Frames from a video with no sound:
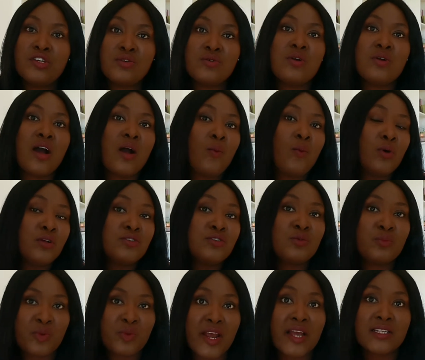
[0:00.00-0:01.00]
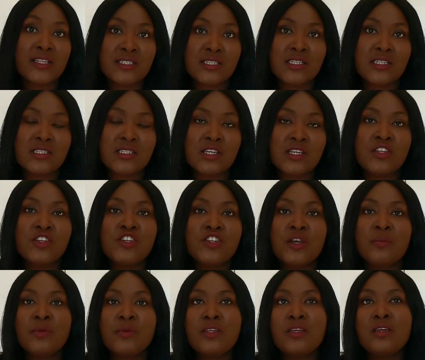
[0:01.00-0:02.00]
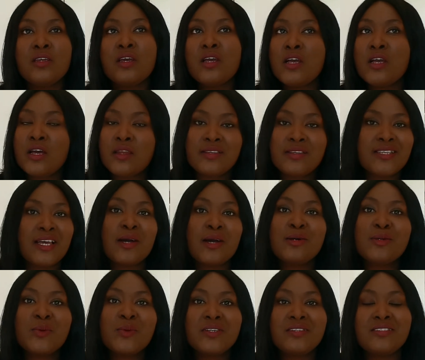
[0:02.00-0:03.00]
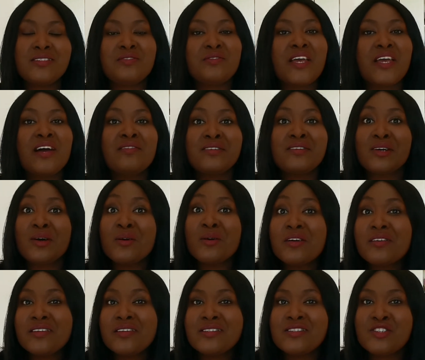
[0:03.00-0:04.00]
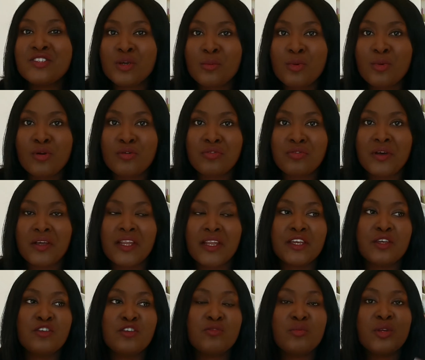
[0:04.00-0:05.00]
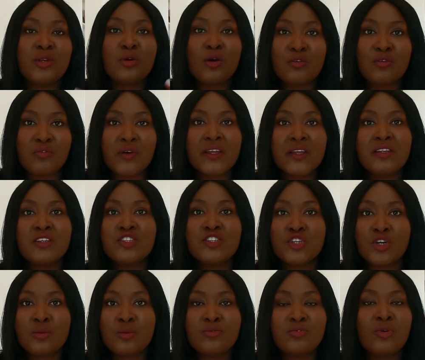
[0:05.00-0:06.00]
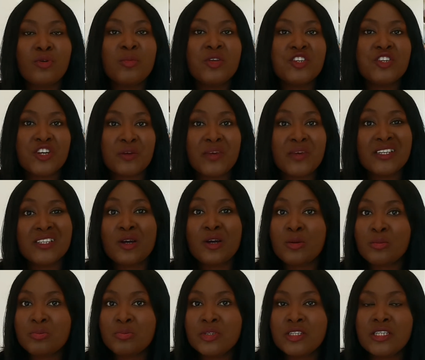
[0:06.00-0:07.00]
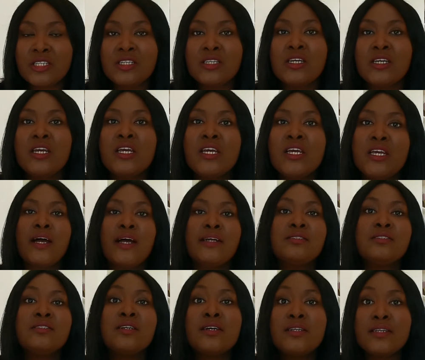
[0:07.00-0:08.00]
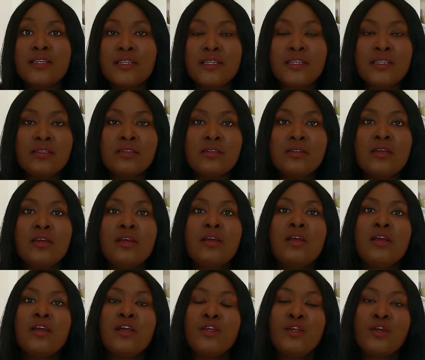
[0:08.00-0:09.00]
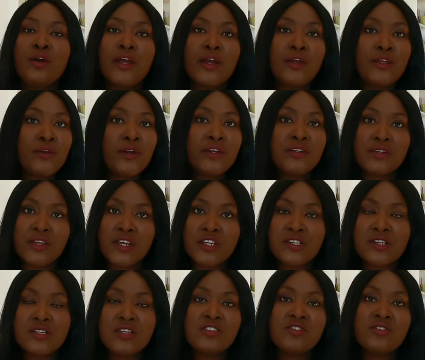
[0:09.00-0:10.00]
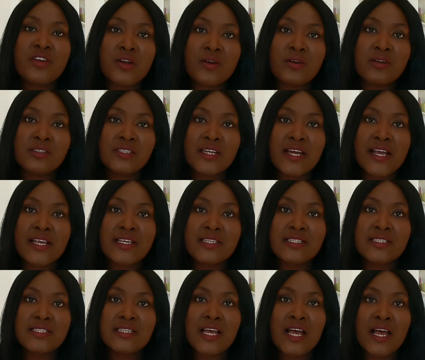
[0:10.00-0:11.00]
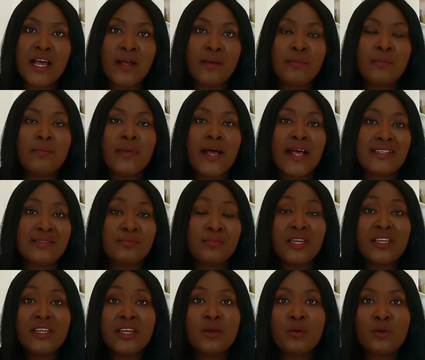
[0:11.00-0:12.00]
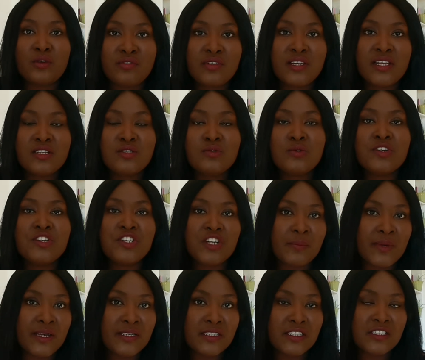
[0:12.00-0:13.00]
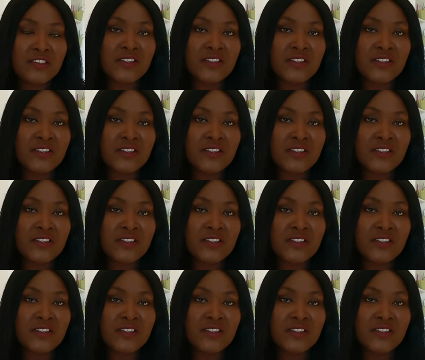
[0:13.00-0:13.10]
you want to practice in Germany. The second one is if you have a concrete job offer, like you've been offered a job from a German company. And thirdly, your education is recognized as being equivalent to a German degree.